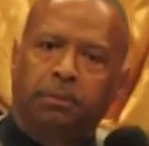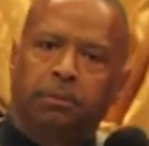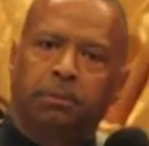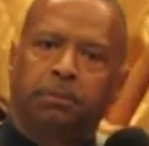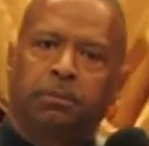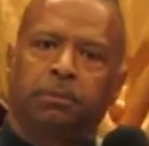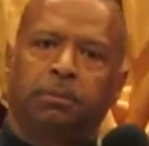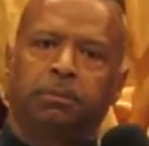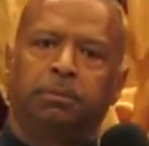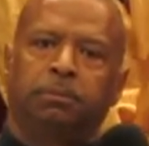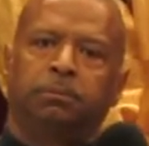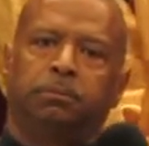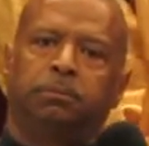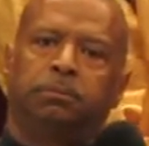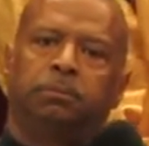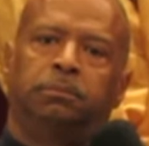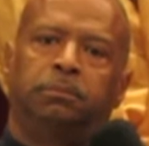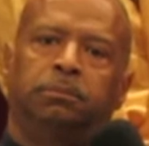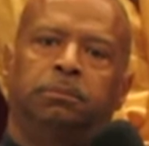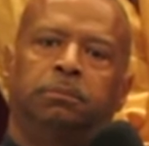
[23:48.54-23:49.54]

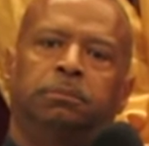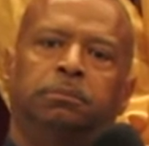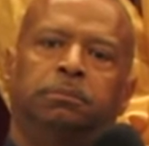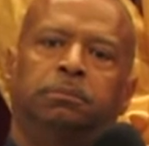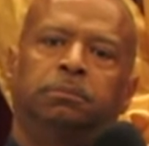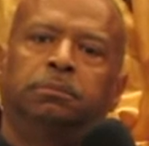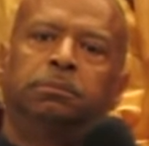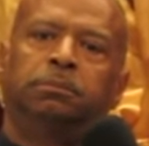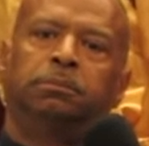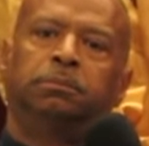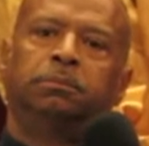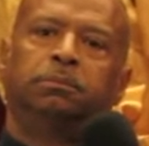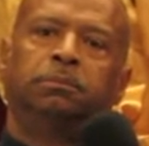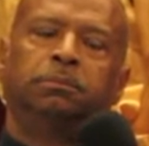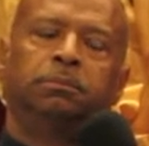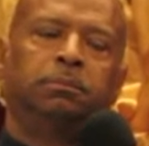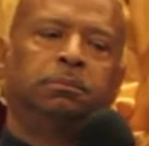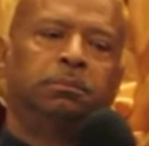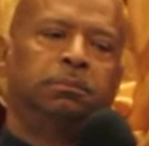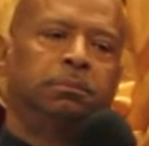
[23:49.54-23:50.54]

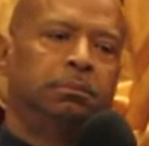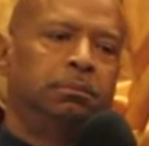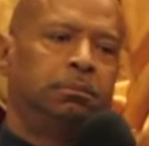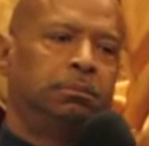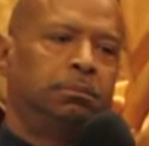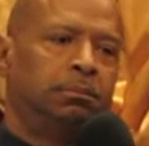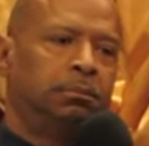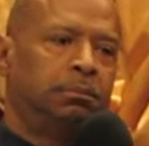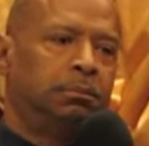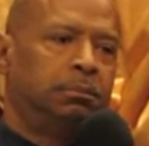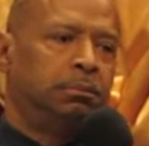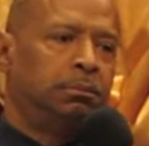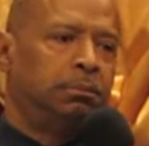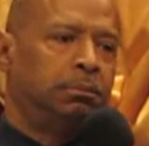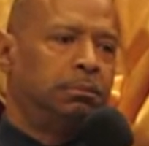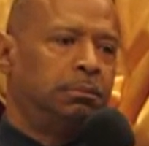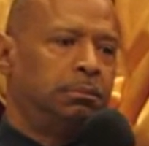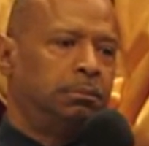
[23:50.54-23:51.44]
(no one is talking)